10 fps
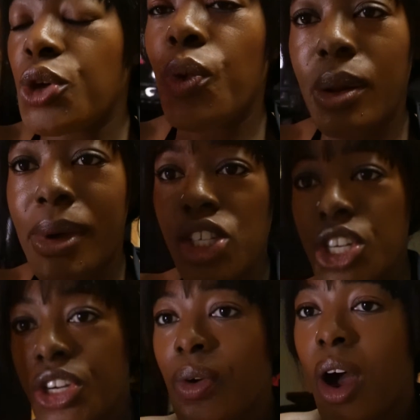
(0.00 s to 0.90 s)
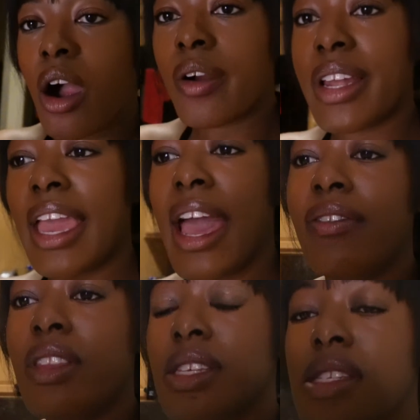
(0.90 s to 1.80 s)
you want to make sure you already
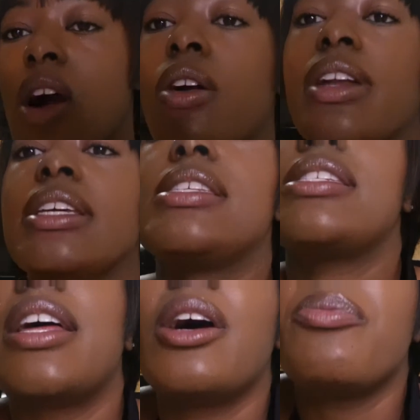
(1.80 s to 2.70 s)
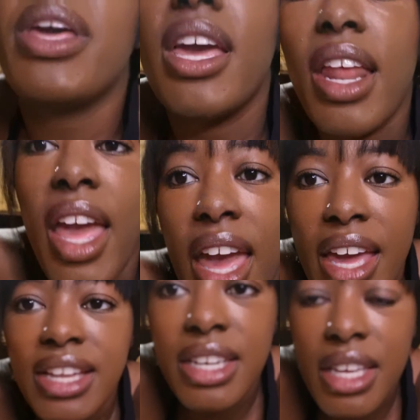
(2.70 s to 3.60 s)
have this already set up in
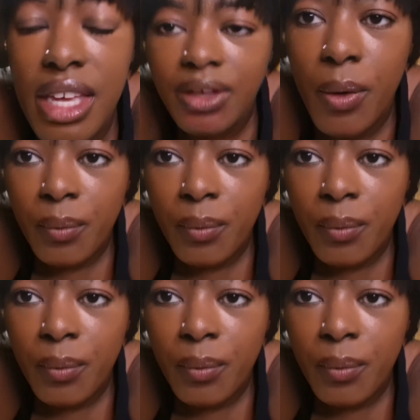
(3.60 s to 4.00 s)
handy